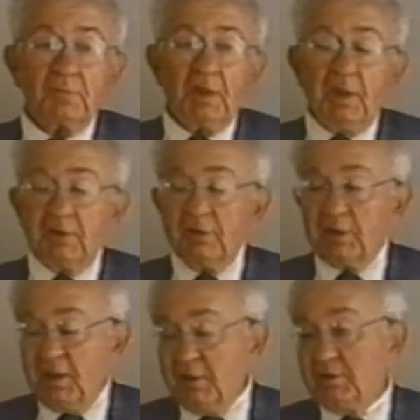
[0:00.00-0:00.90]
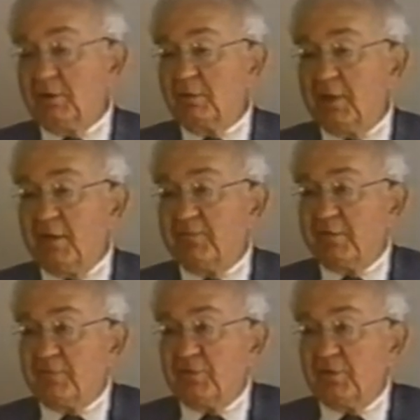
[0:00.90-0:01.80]
And again, you have
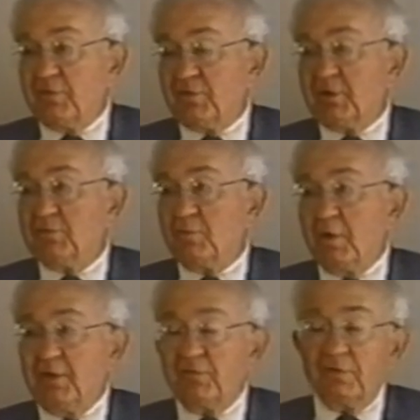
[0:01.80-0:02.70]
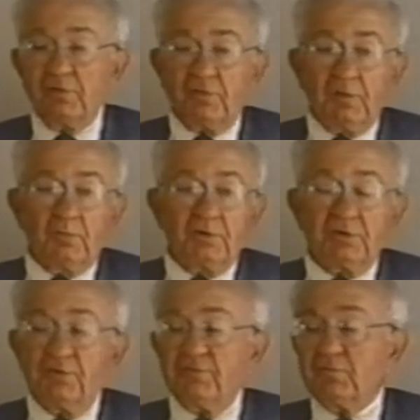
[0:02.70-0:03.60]
everything said twice in somewhat
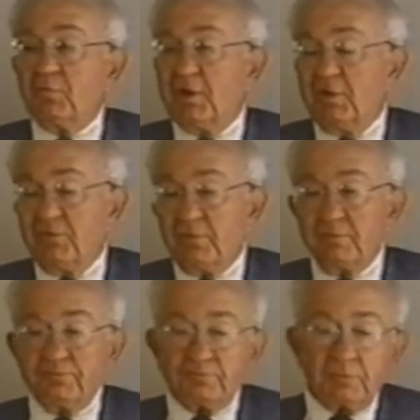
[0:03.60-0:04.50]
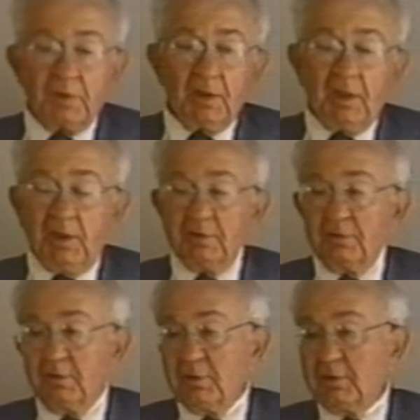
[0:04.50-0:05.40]
different ways, and
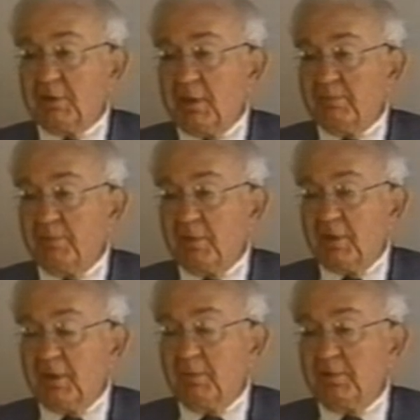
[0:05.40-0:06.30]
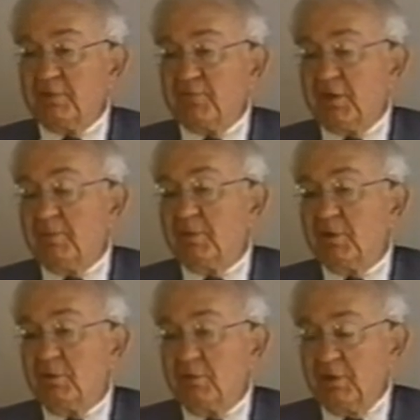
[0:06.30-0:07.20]
an element of
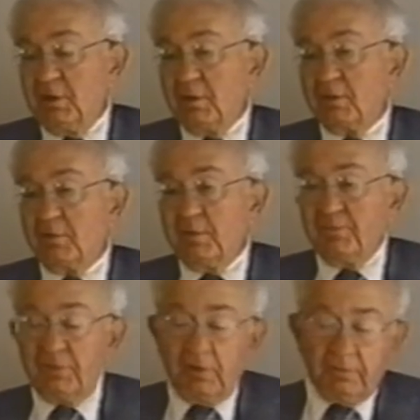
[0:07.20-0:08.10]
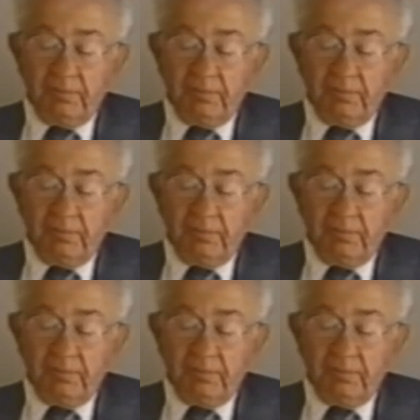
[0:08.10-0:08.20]
ambiguity creeps in.